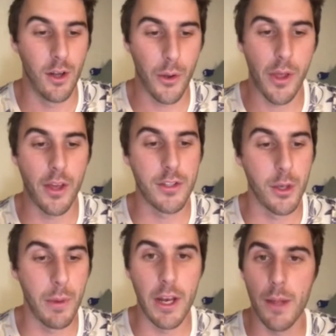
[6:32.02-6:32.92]
Okay,
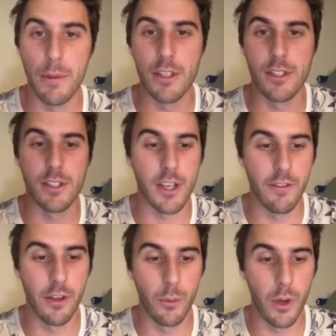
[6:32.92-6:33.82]
so my name is
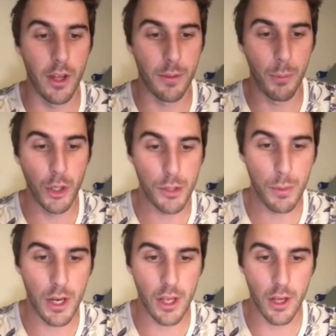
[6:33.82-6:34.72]
Steven with Push
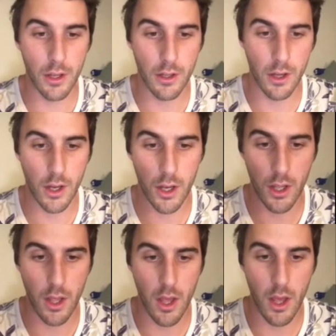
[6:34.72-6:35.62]
Media.
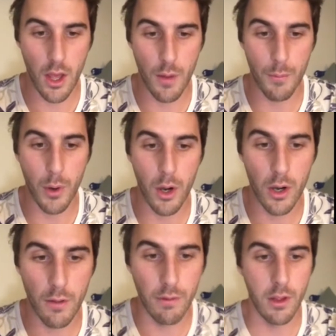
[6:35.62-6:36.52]
I am
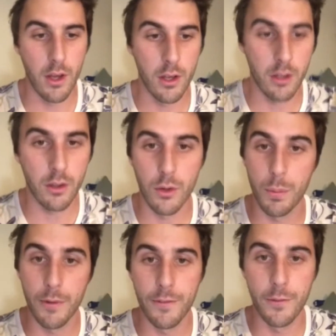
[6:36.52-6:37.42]
part of the
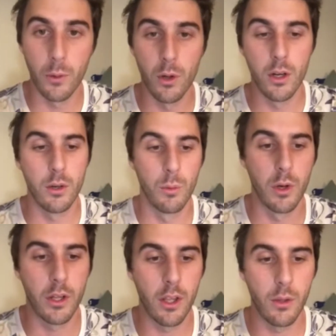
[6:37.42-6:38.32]
group of 4
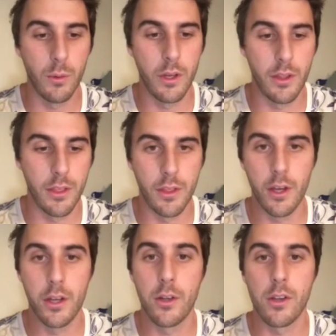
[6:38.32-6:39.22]
working with
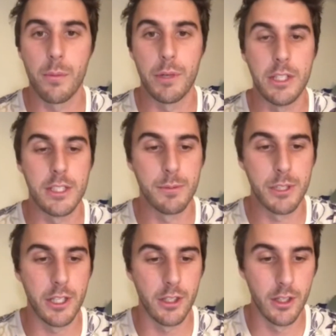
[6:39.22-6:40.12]
your company
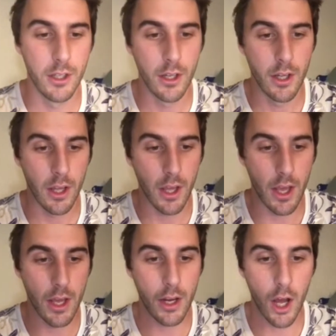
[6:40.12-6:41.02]
Sipsy,
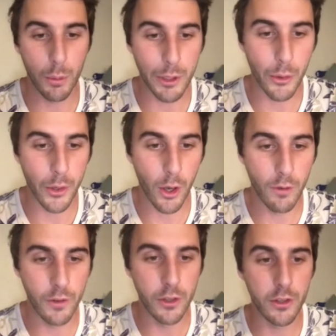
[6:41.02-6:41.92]
and I'll be going
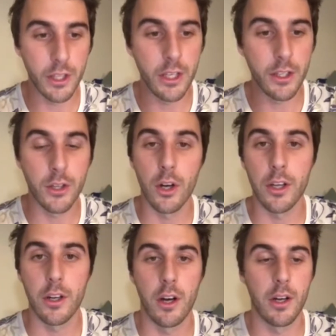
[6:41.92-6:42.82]
over the
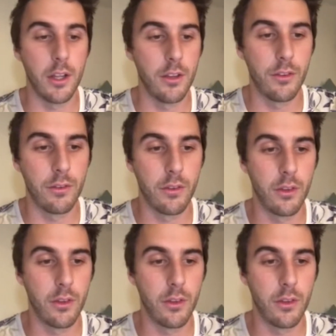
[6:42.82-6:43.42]
target audience.